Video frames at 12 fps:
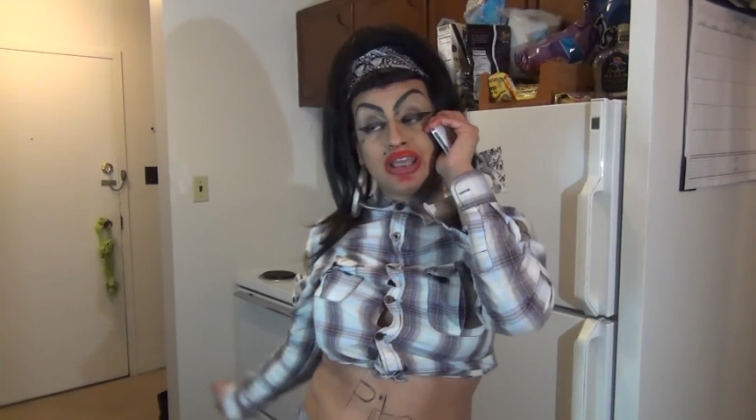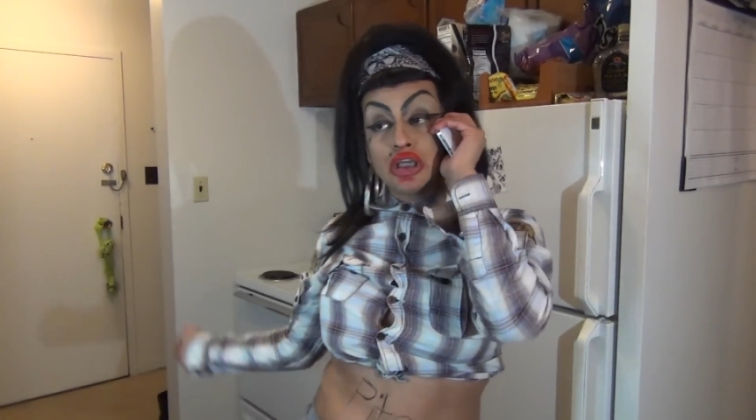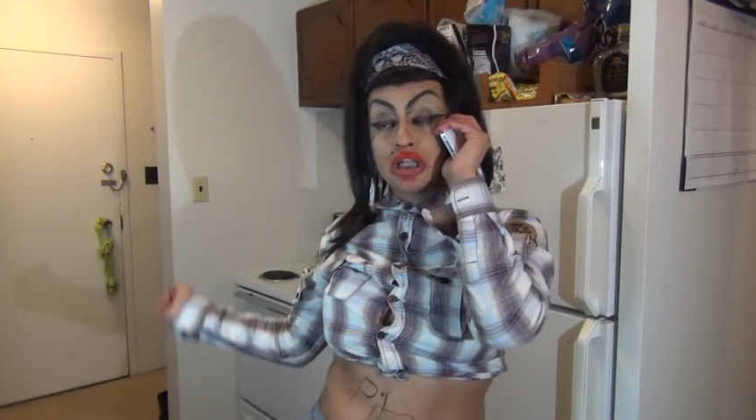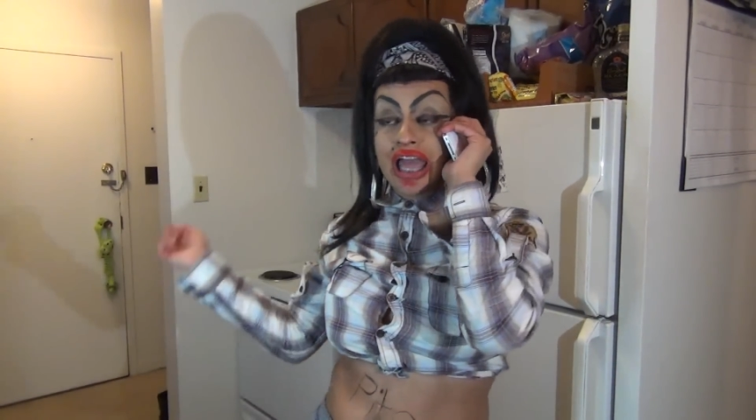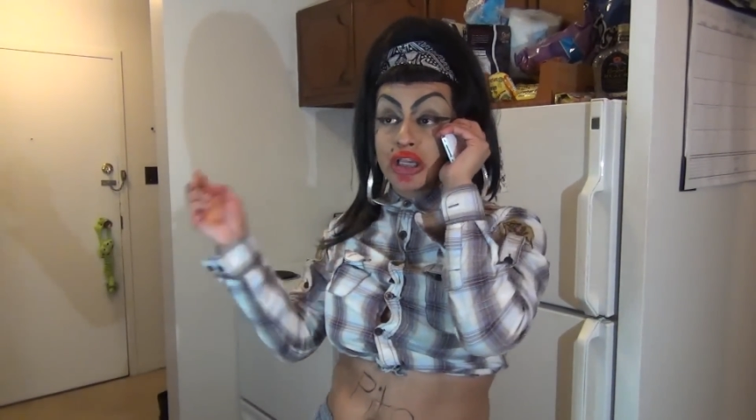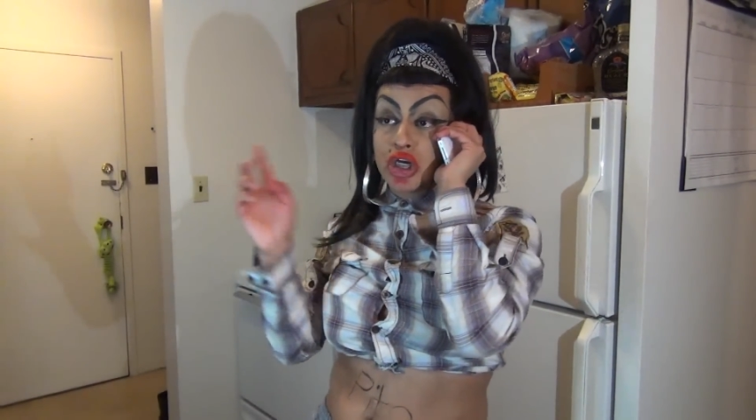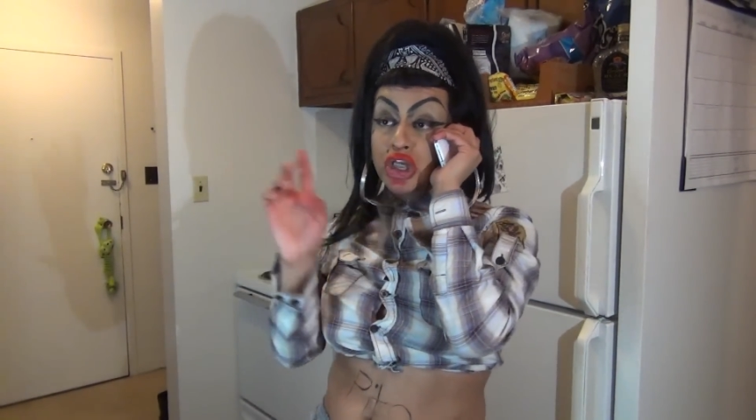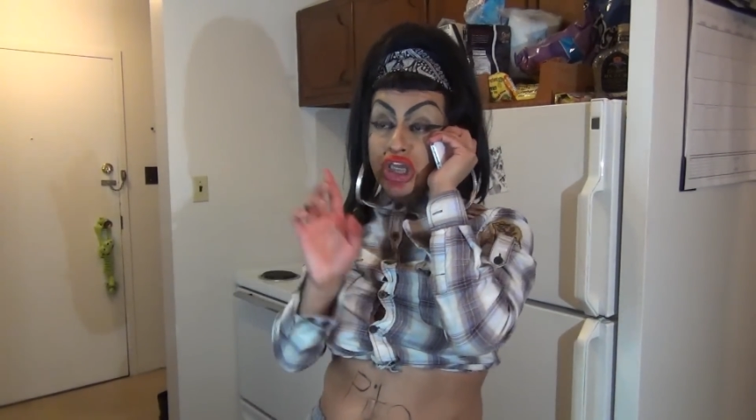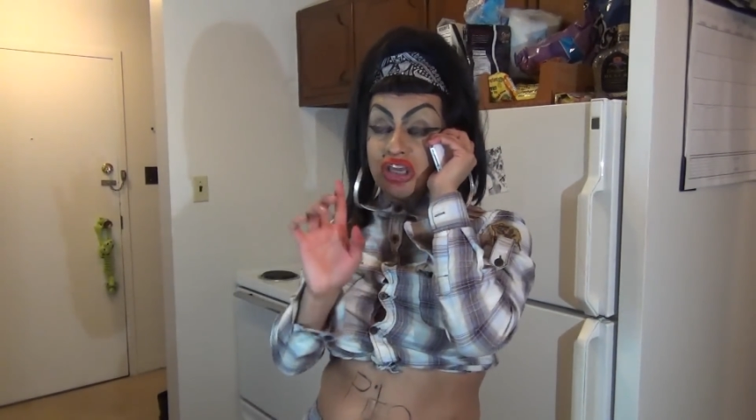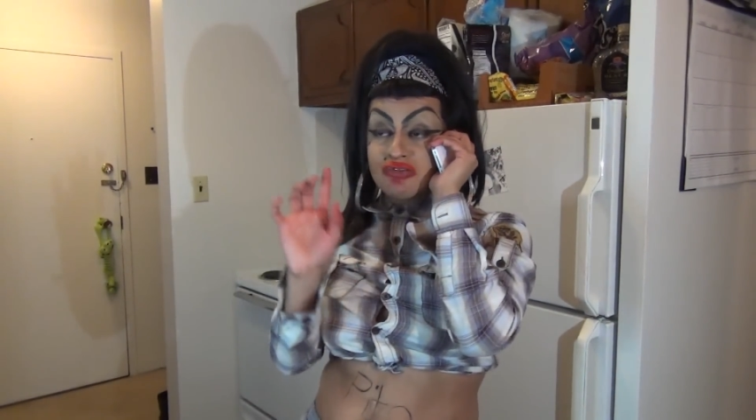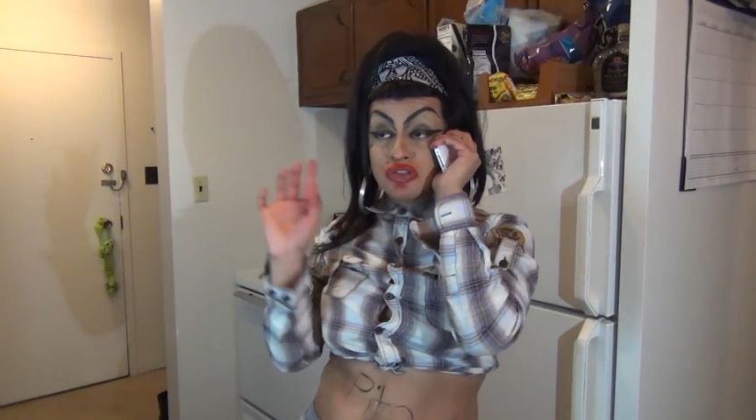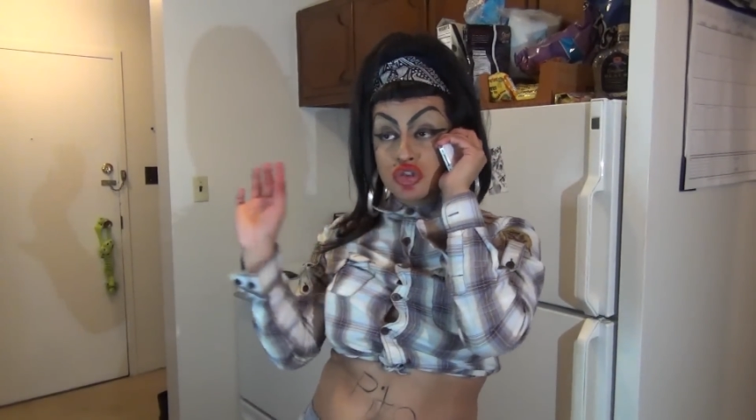you like your
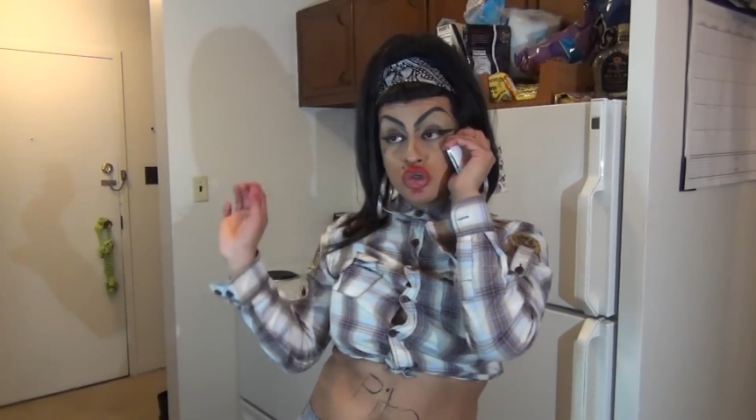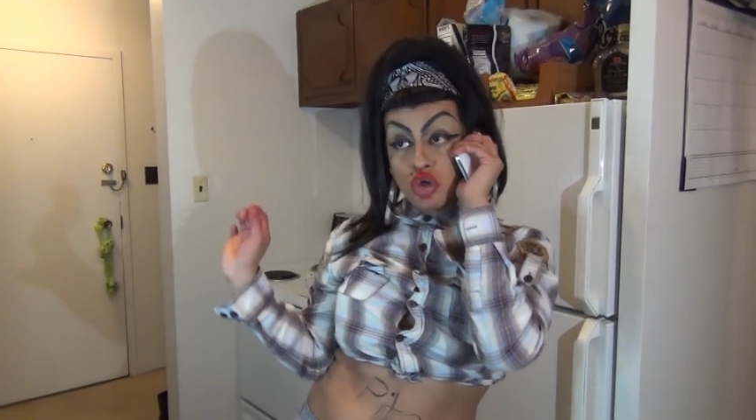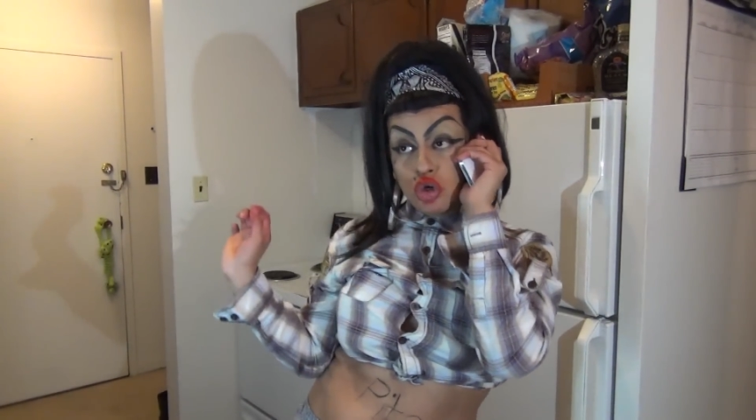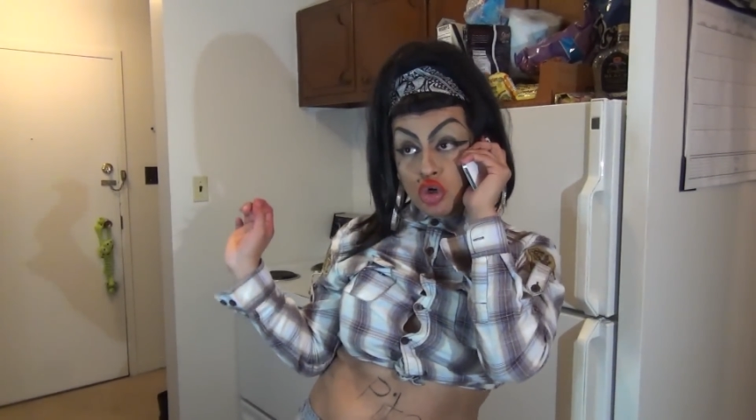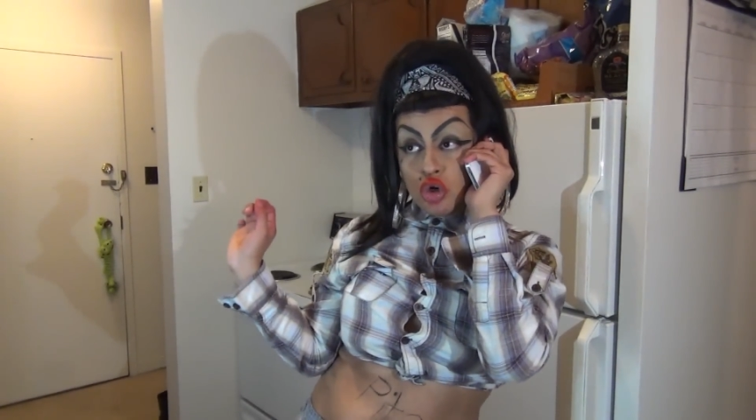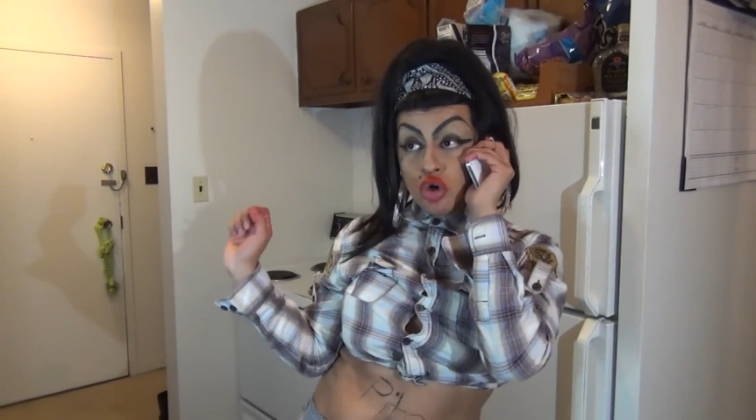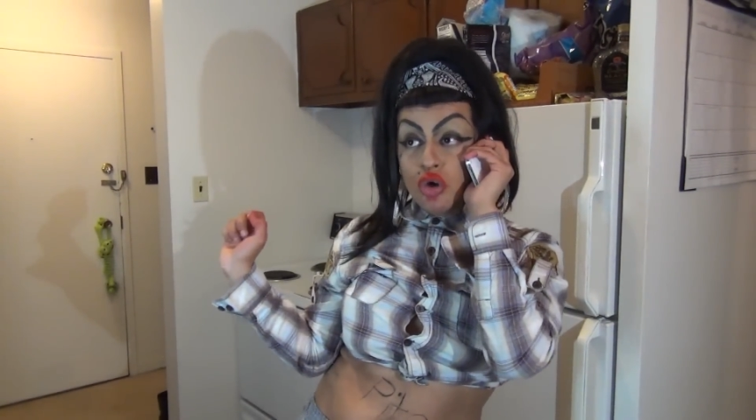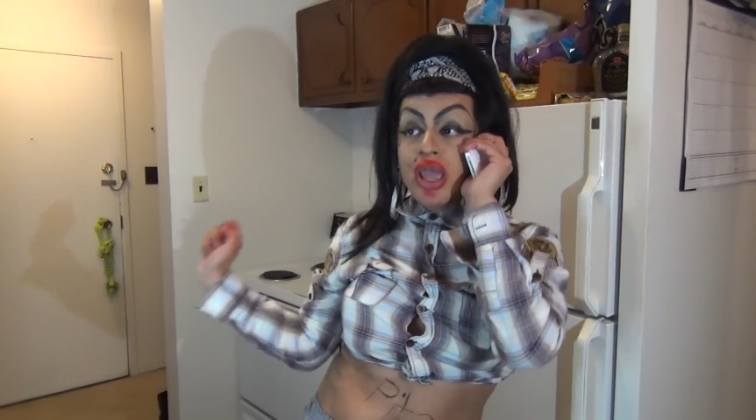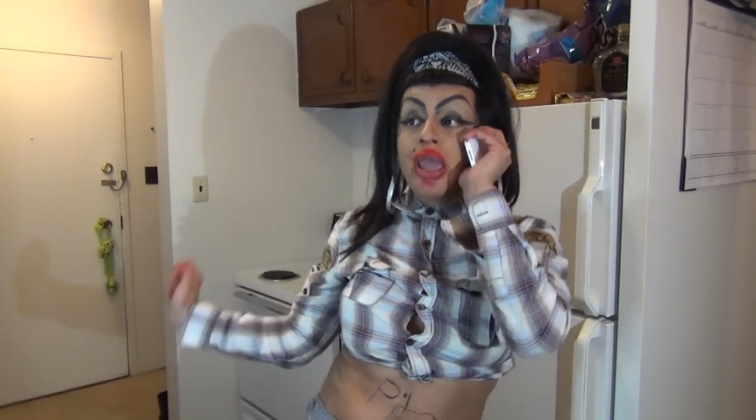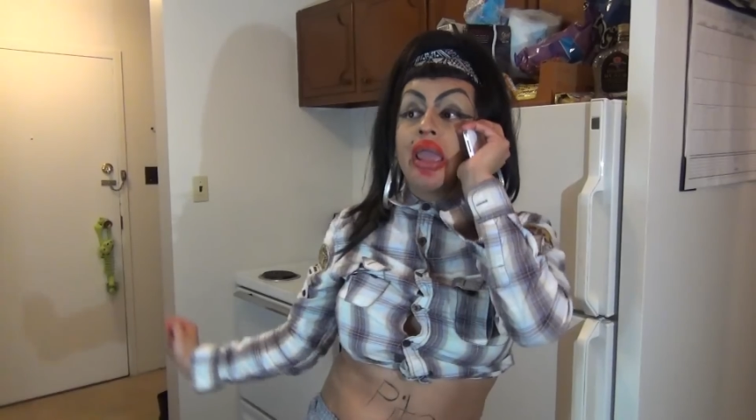gift too